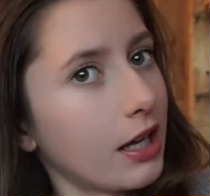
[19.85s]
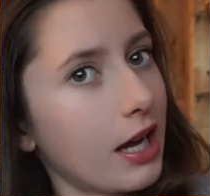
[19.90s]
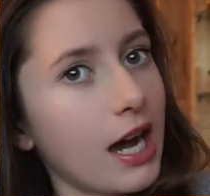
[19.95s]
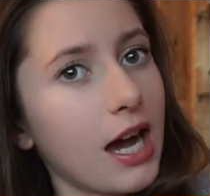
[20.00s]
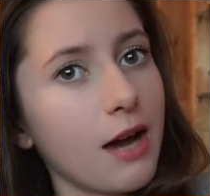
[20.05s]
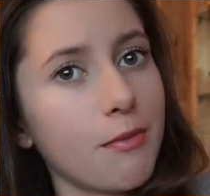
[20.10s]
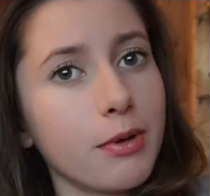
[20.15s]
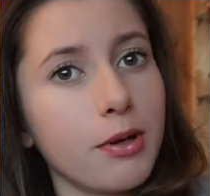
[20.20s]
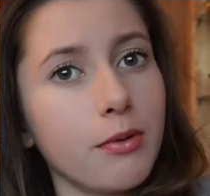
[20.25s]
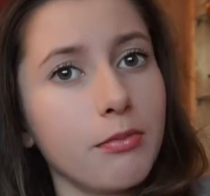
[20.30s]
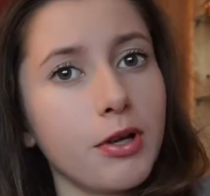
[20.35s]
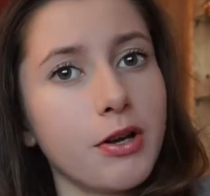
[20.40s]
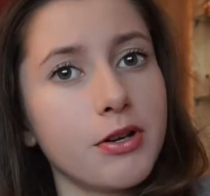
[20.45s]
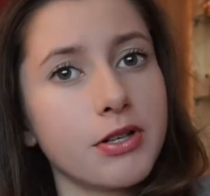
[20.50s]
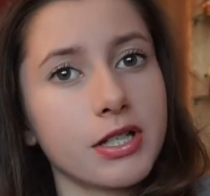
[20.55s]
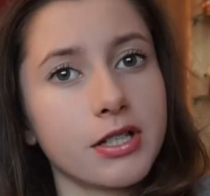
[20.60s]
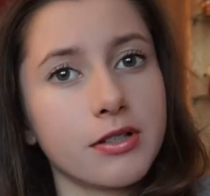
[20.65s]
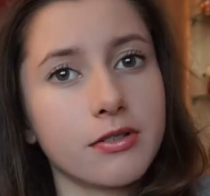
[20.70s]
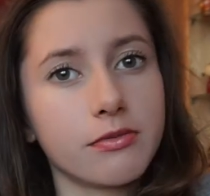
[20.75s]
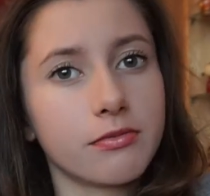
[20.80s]
I have been
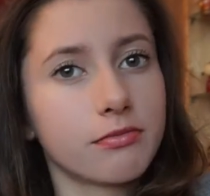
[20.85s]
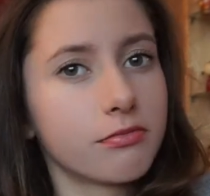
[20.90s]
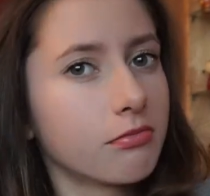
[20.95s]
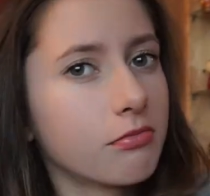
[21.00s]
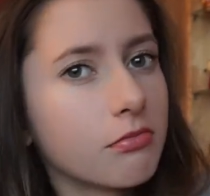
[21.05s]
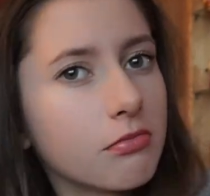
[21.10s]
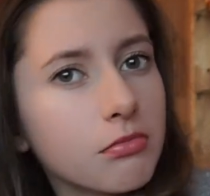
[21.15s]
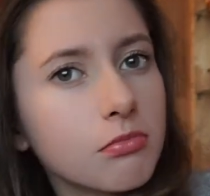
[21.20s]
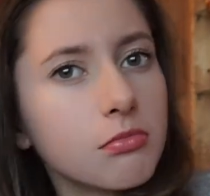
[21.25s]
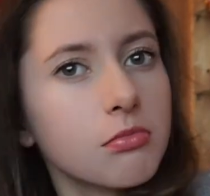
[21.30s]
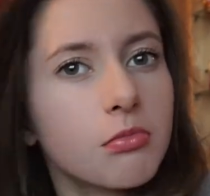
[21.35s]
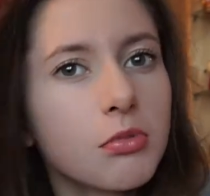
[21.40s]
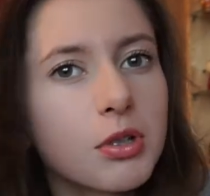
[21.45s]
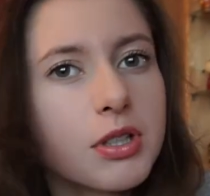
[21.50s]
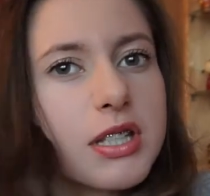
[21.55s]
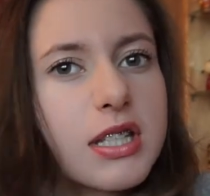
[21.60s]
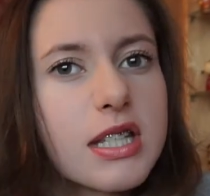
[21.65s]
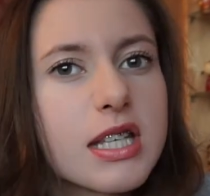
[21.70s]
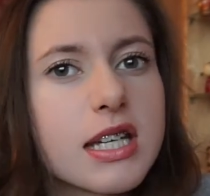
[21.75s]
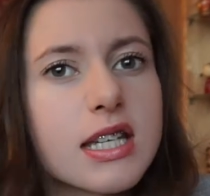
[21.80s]
uploading,
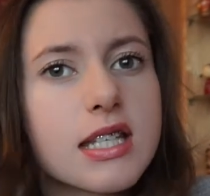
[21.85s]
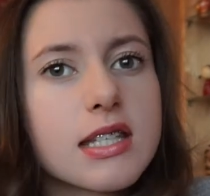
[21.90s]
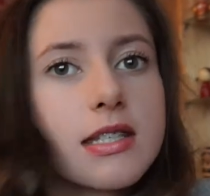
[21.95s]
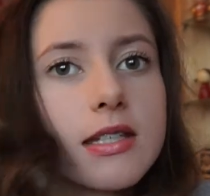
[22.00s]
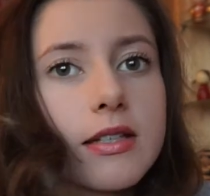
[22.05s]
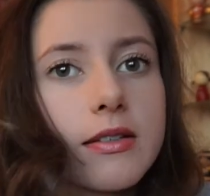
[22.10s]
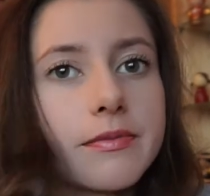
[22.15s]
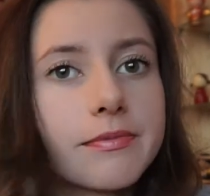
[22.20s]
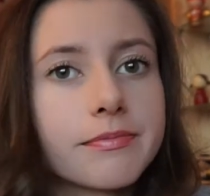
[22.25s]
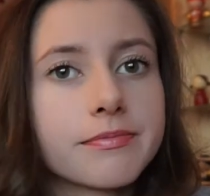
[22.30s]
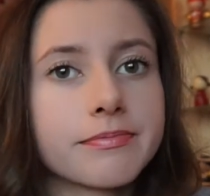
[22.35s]
what's this?